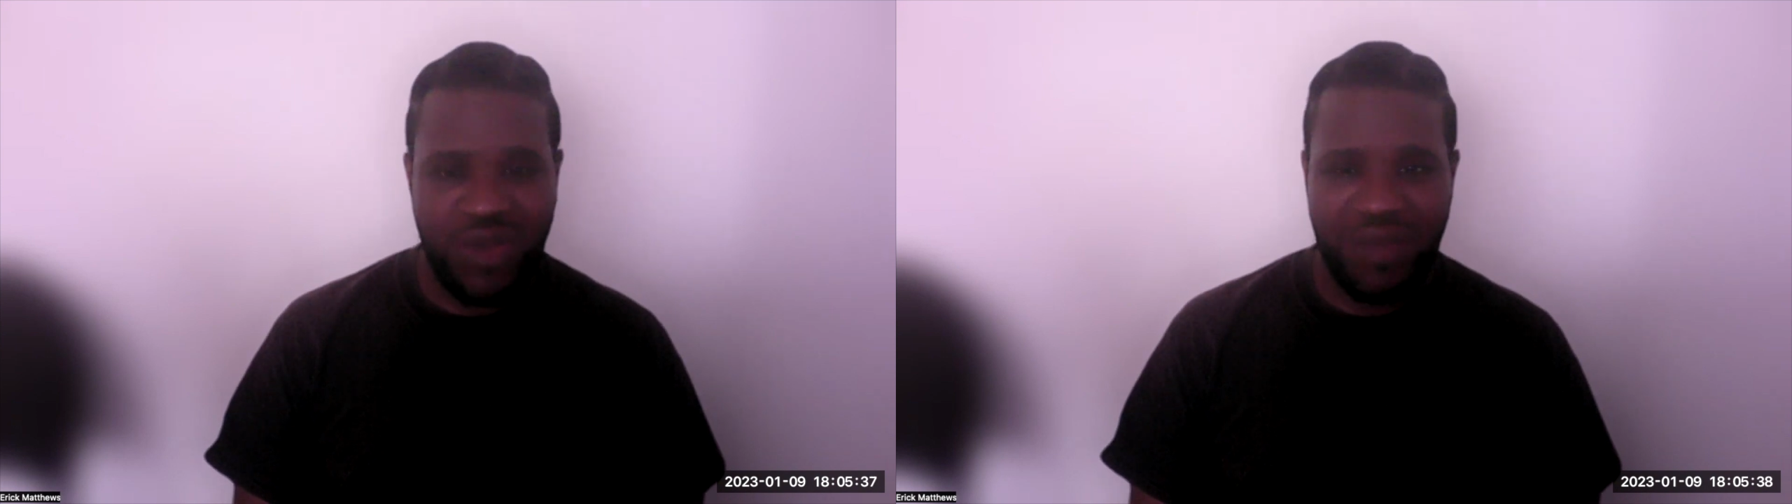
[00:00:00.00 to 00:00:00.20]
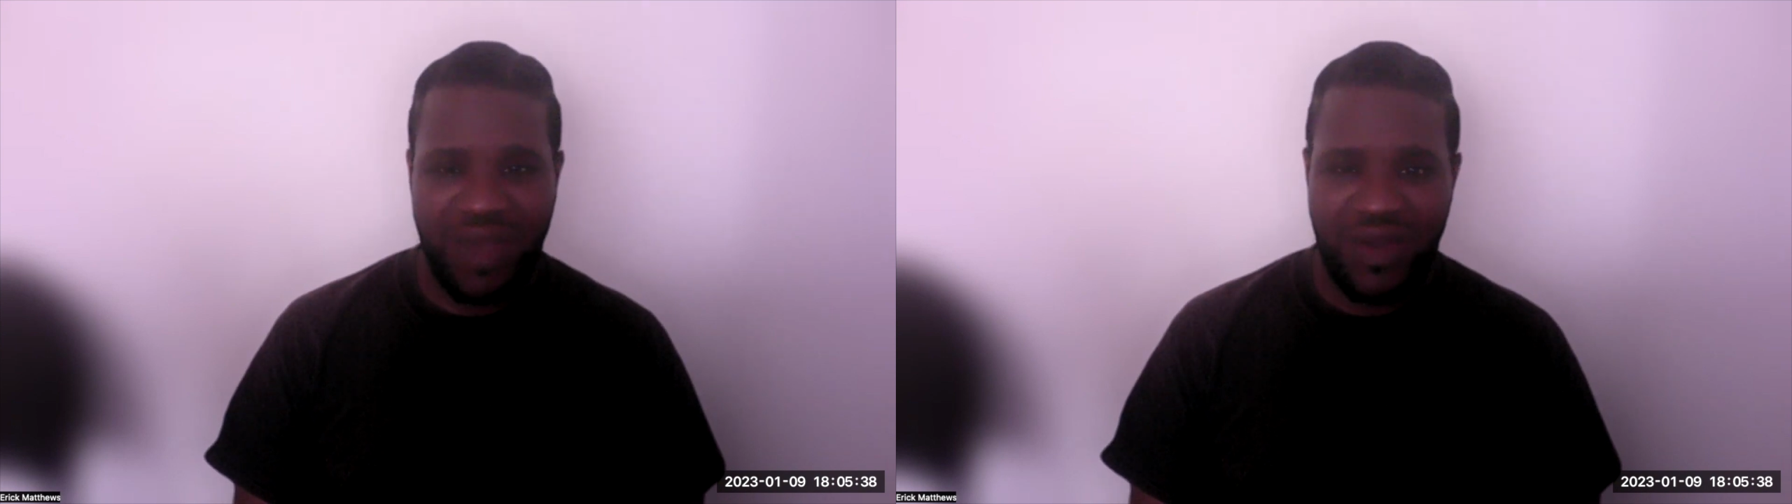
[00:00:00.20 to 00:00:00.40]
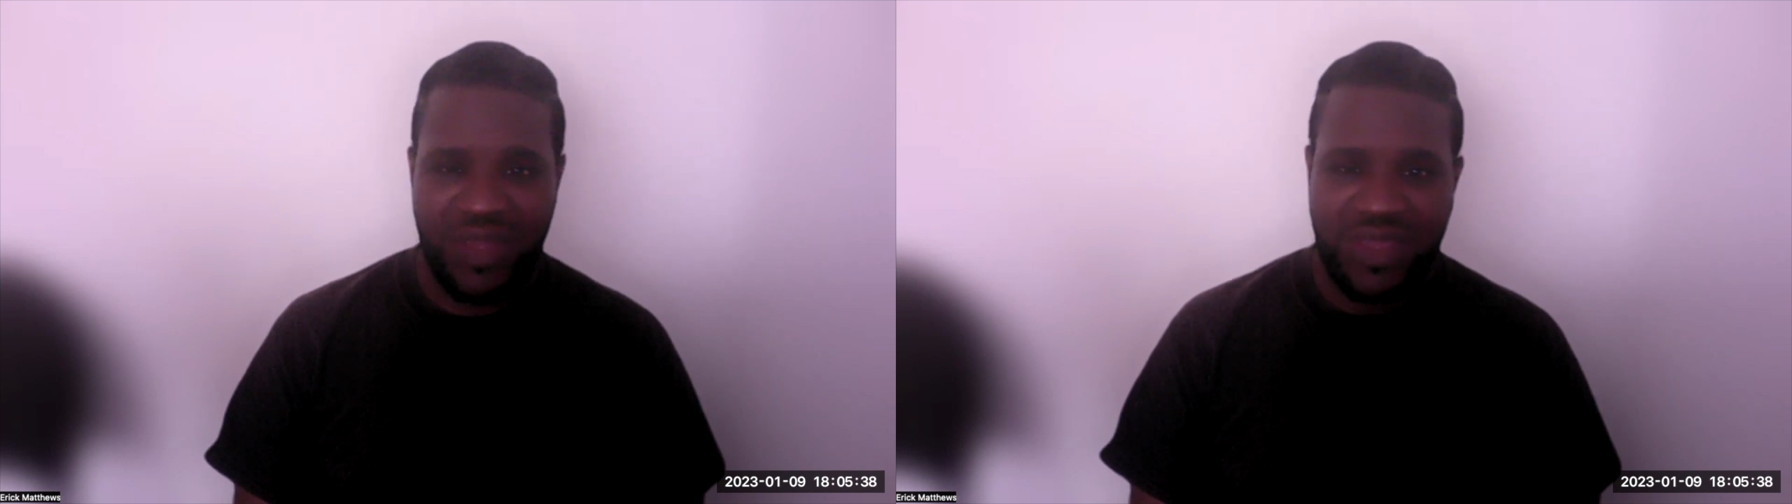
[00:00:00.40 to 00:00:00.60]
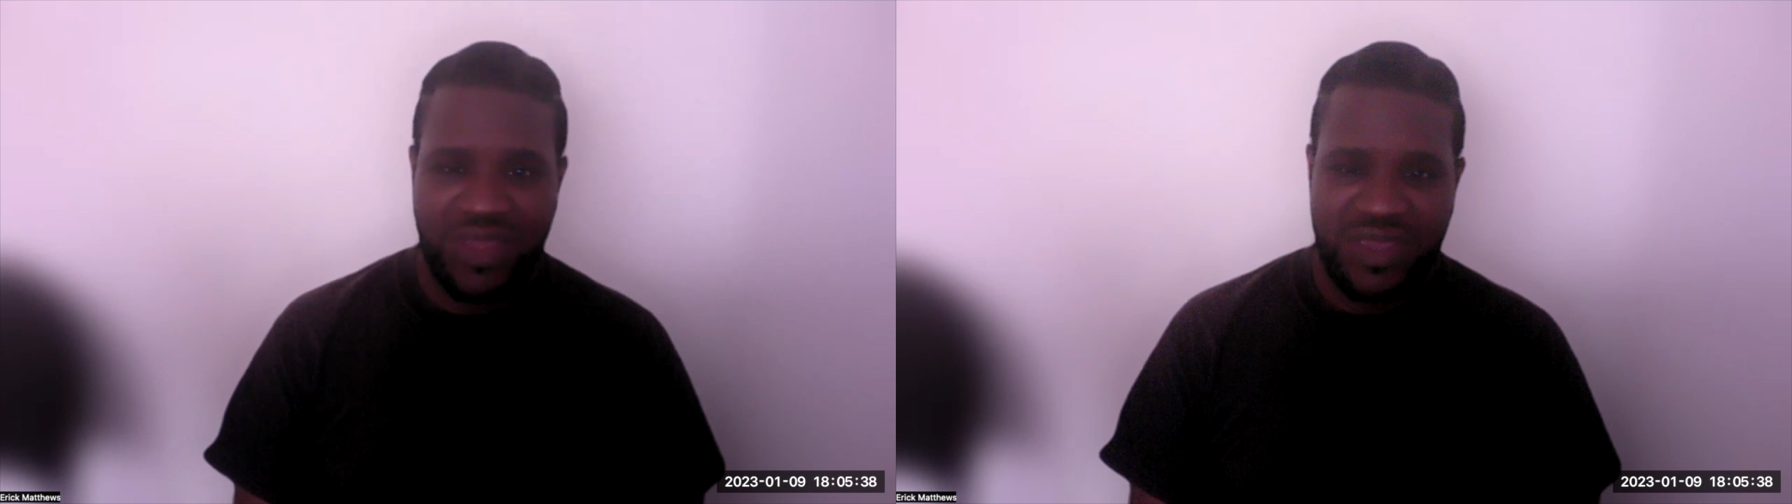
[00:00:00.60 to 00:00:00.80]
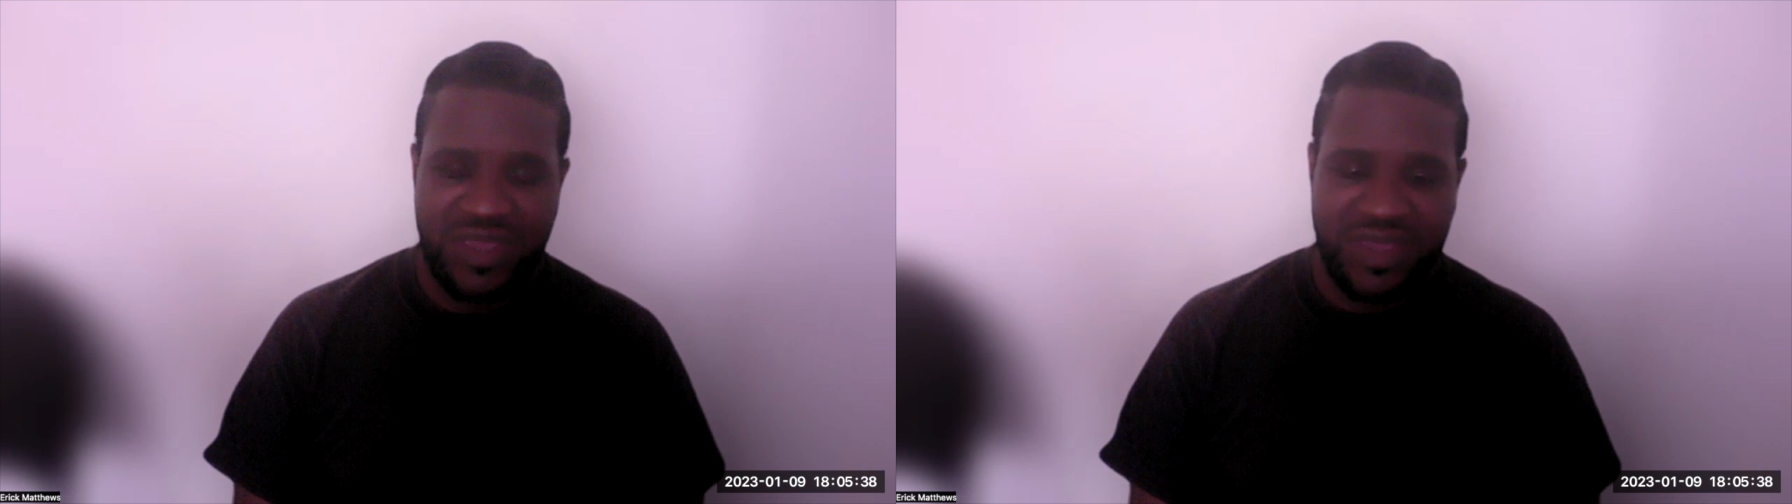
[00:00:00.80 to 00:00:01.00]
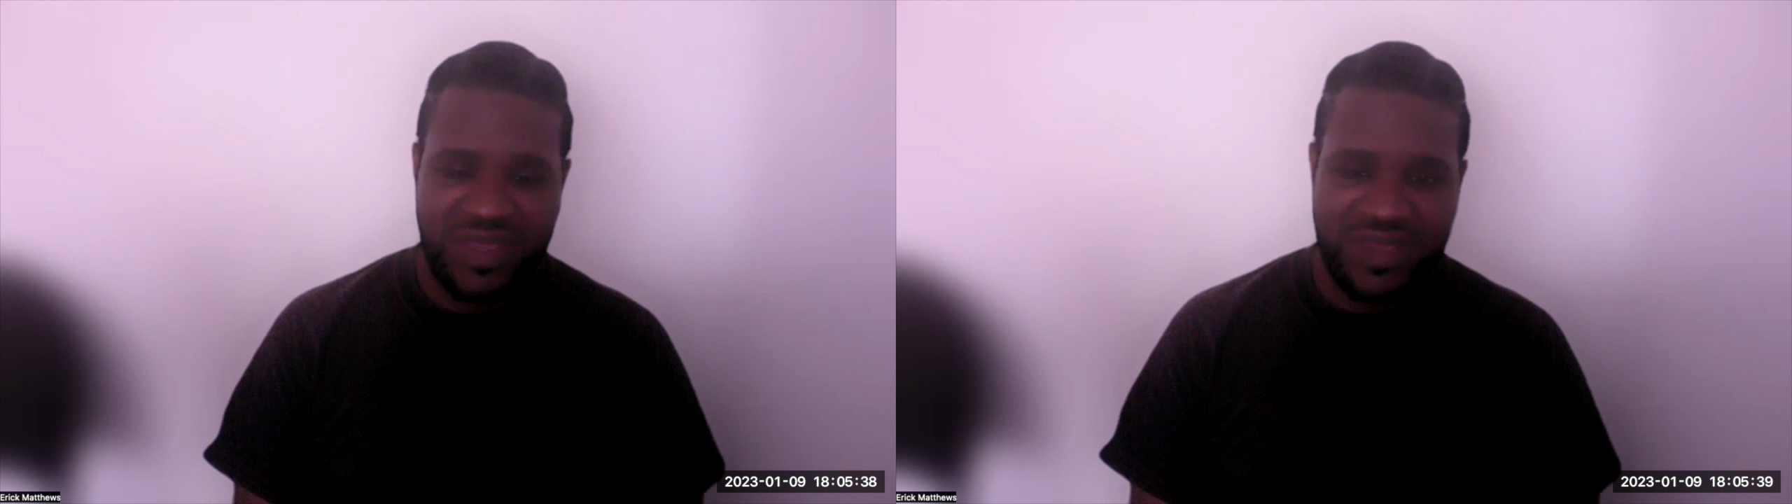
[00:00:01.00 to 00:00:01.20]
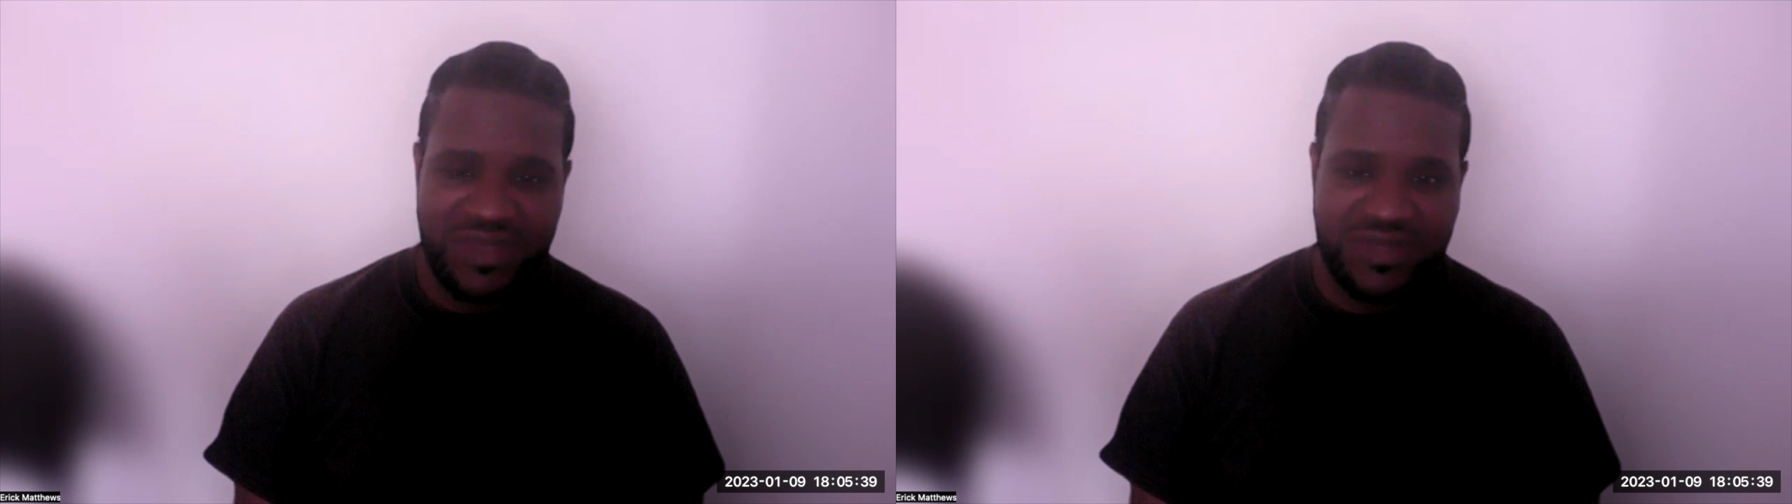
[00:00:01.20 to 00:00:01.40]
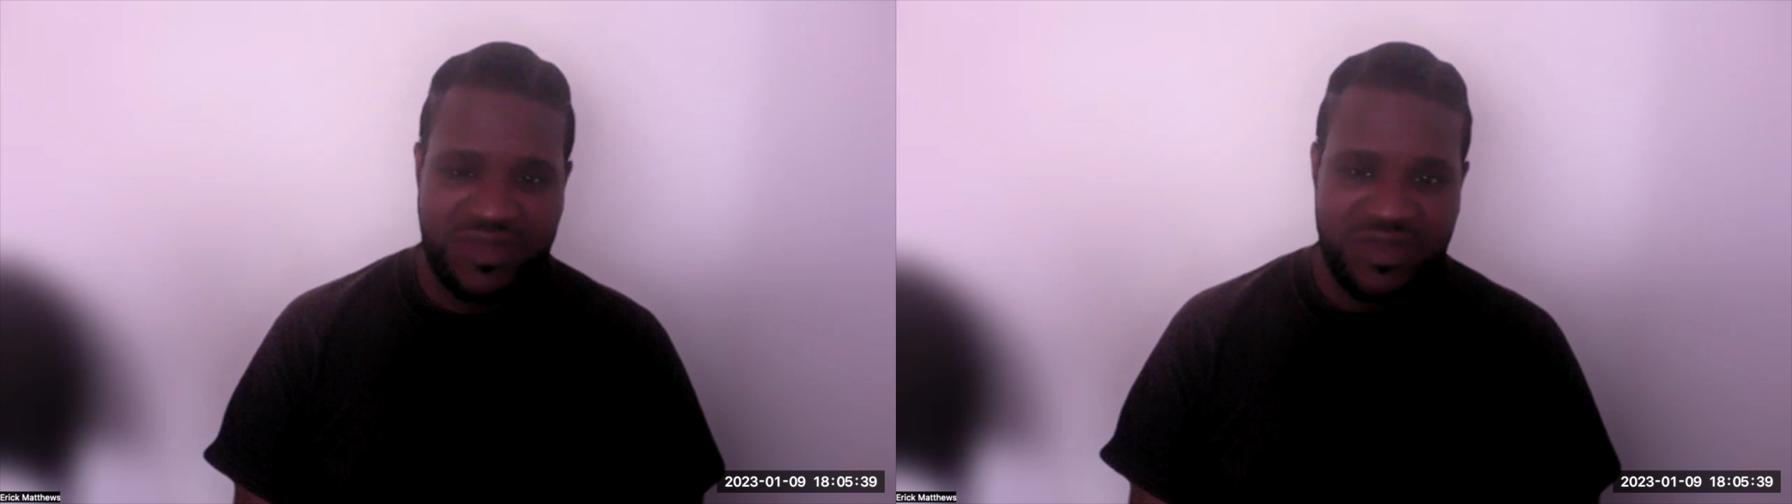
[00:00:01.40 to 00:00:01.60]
about is